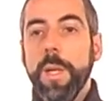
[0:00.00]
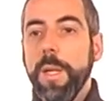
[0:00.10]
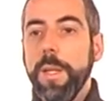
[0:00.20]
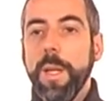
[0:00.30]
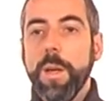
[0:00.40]

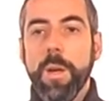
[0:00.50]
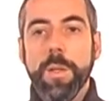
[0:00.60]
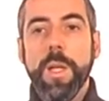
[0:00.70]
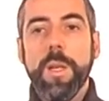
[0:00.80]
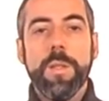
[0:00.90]
in the
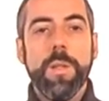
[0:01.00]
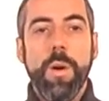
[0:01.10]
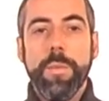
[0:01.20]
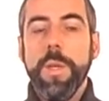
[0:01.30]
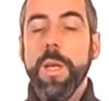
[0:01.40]
context
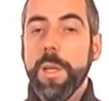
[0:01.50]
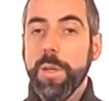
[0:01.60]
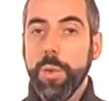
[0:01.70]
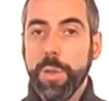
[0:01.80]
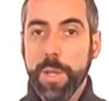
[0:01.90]
of the
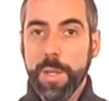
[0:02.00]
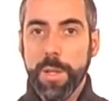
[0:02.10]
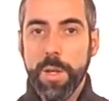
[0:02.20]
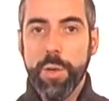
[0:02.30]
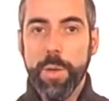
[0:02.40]
energy
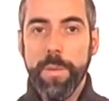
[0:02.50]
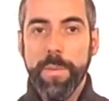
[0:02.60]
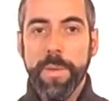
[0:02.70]
transition.